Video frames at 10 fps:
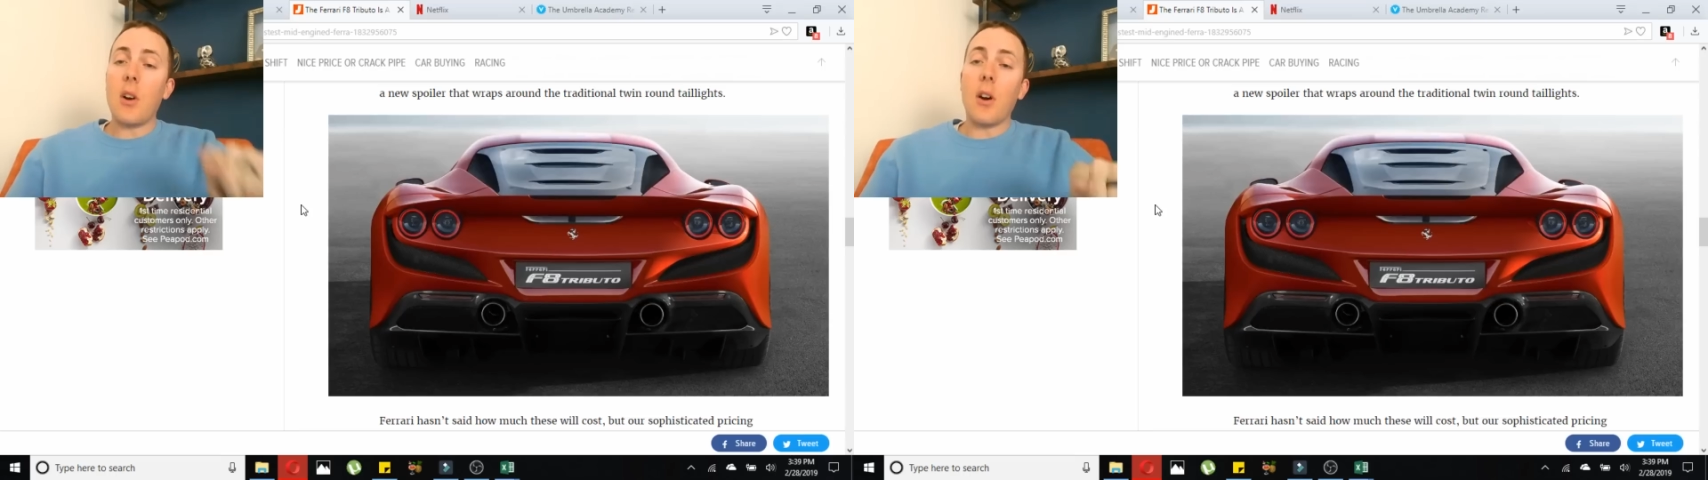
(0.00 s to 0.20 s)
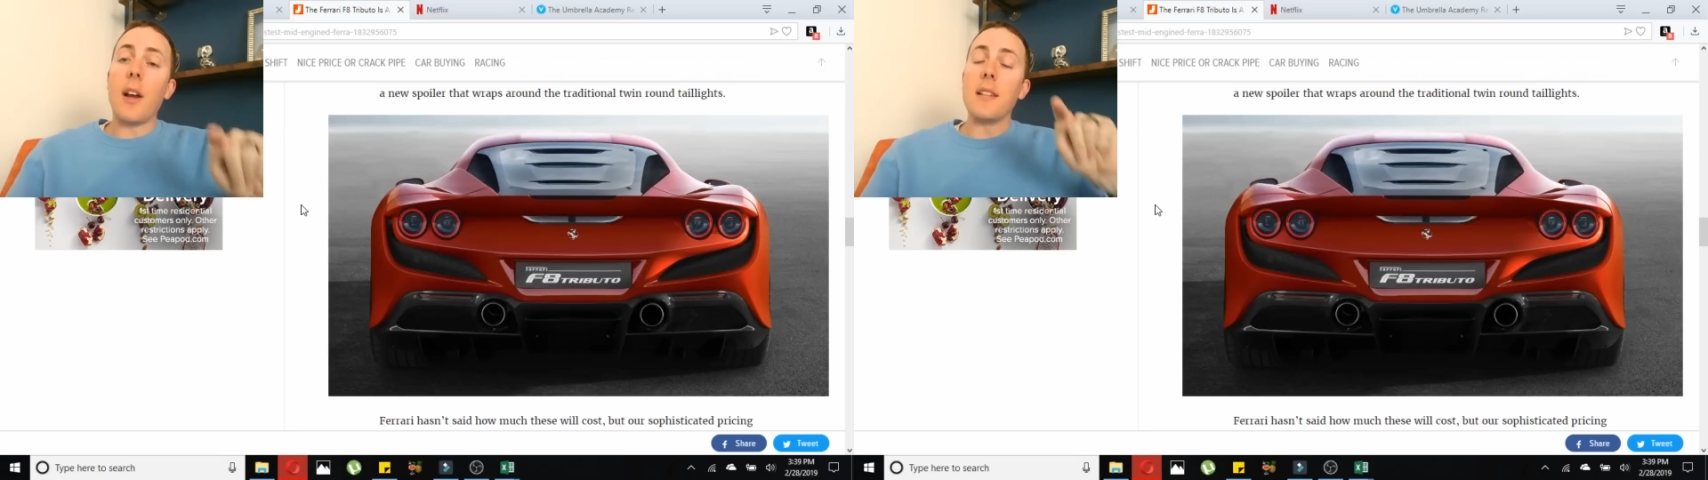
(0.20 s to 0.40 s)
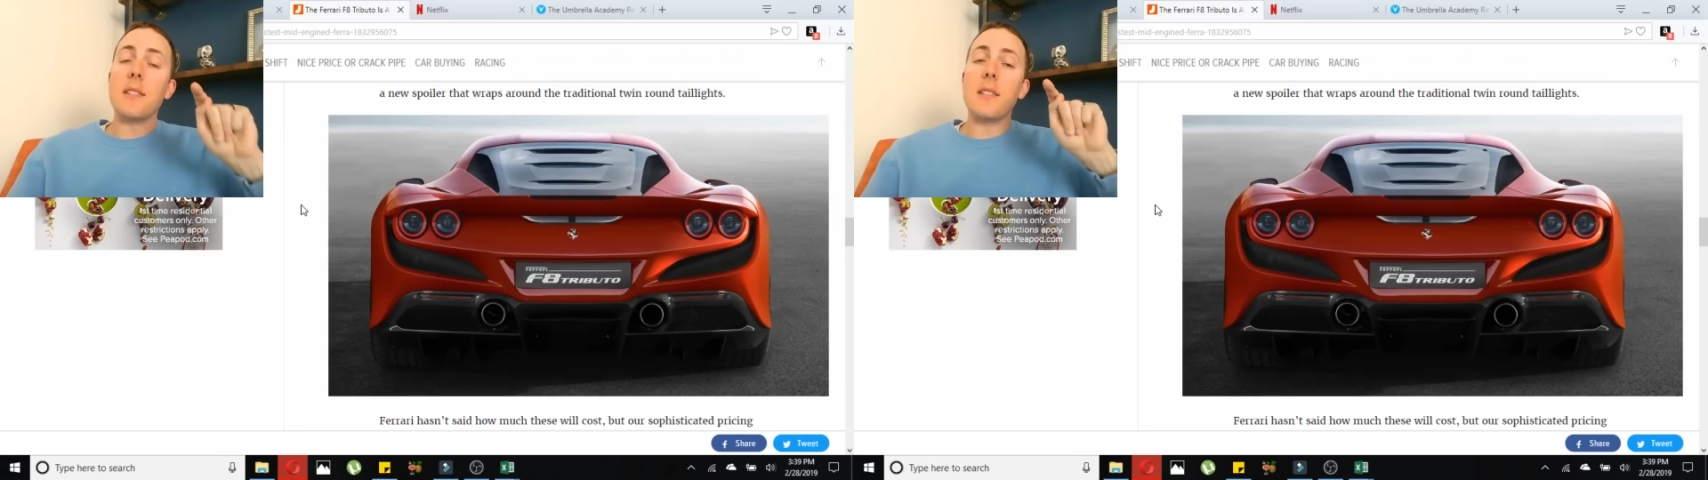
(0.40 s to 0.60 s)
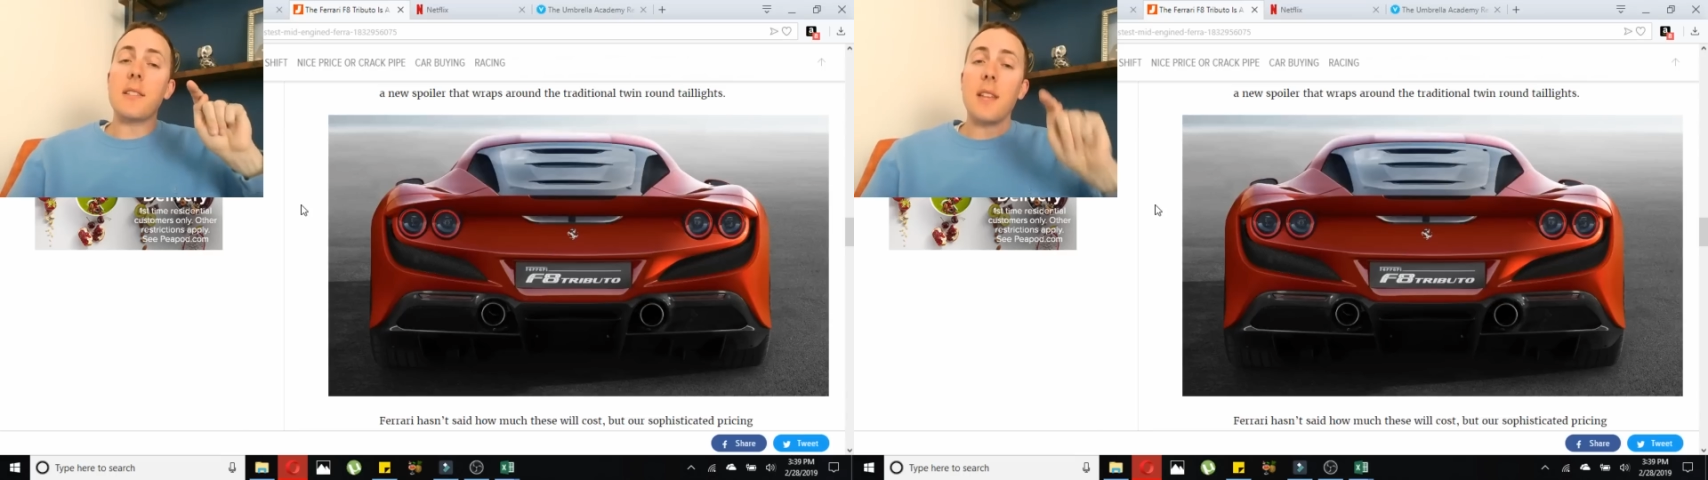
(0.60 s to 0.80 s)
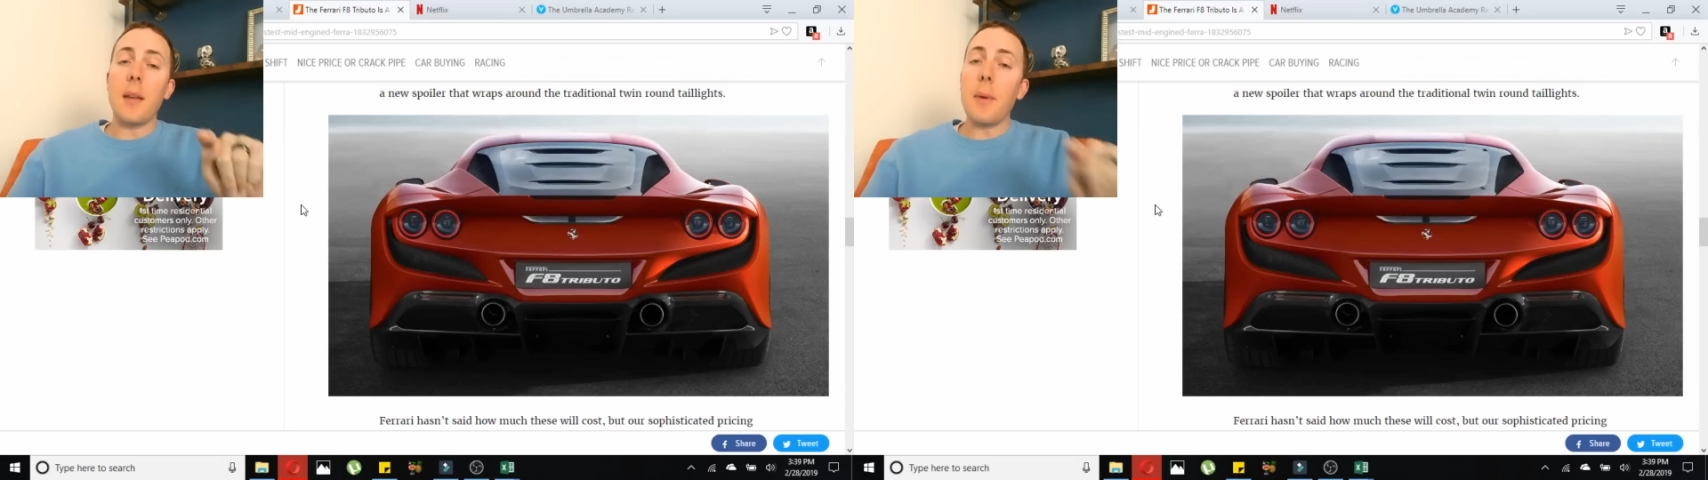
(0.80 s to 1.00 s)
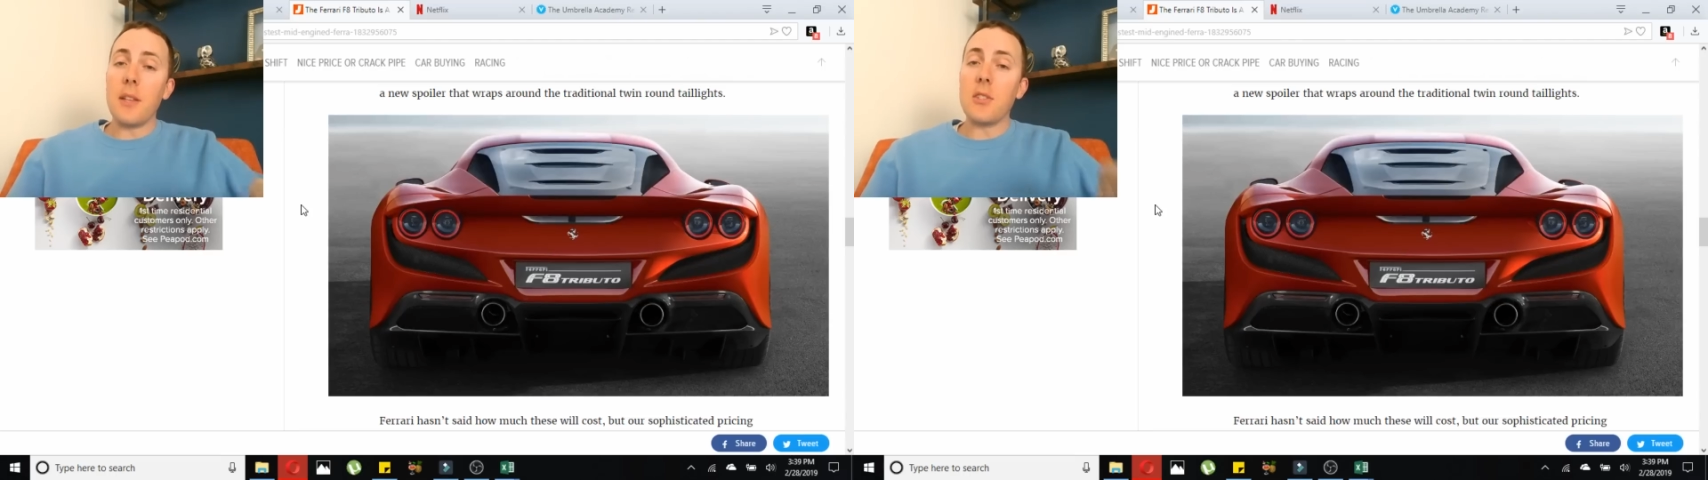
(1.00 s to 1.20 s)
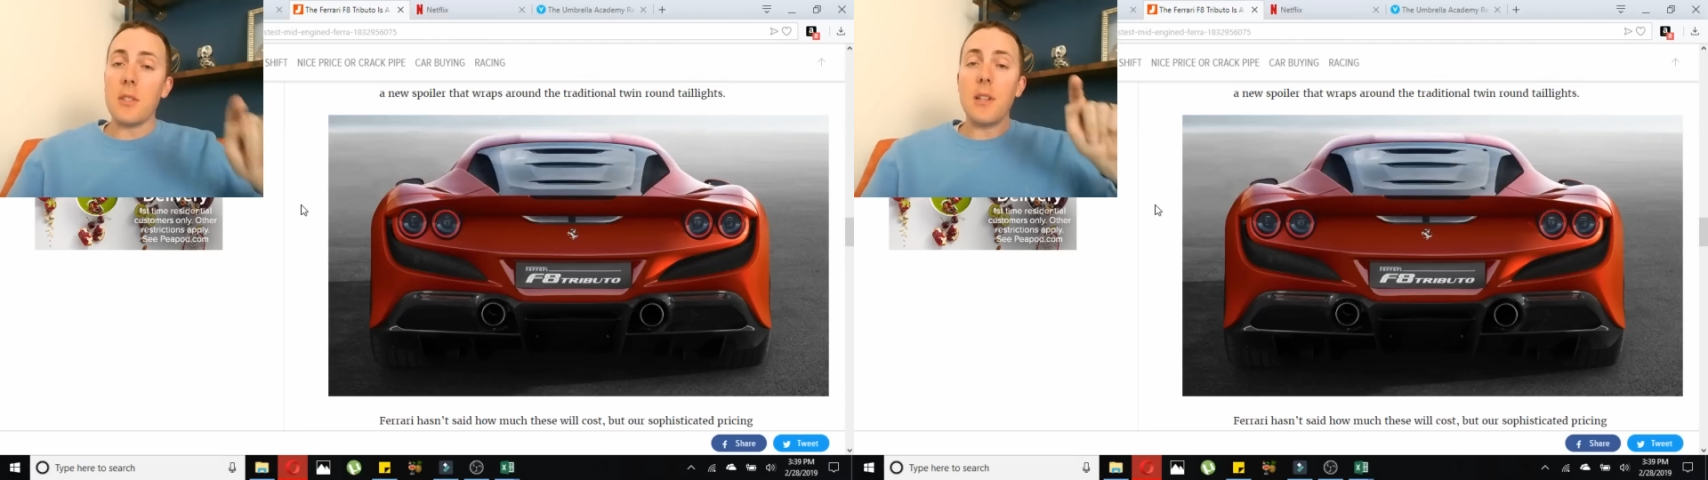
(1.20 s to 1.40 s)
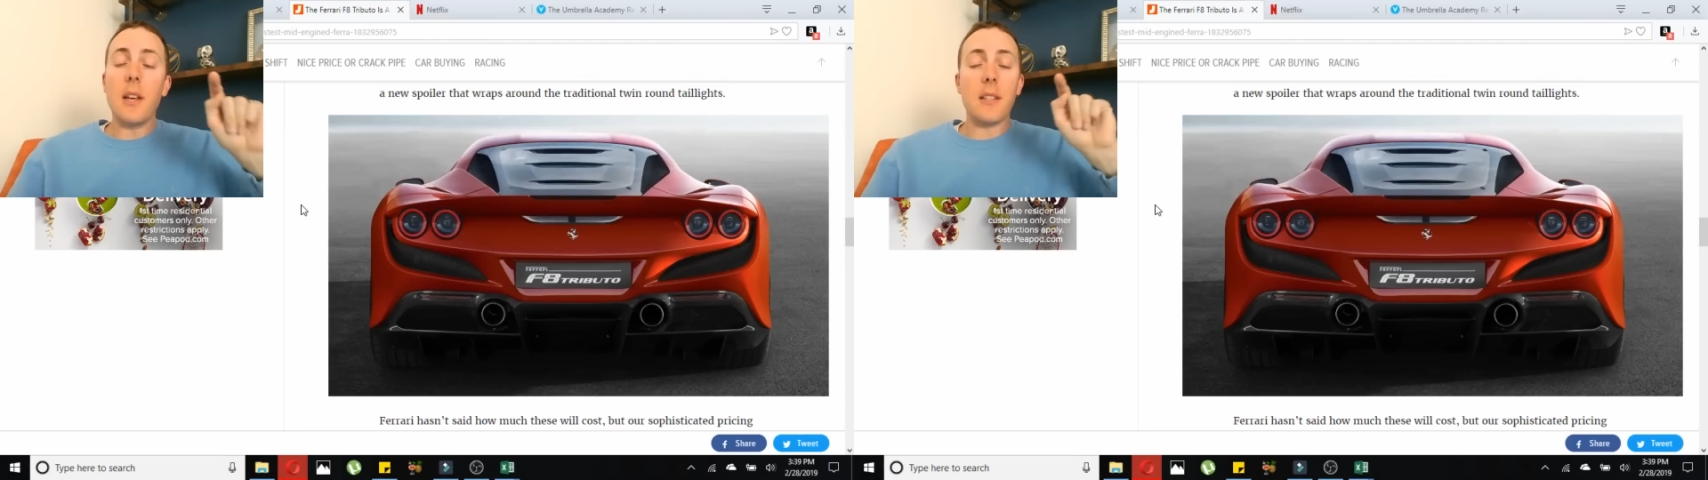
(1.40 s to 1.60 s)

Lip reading: car has the same engine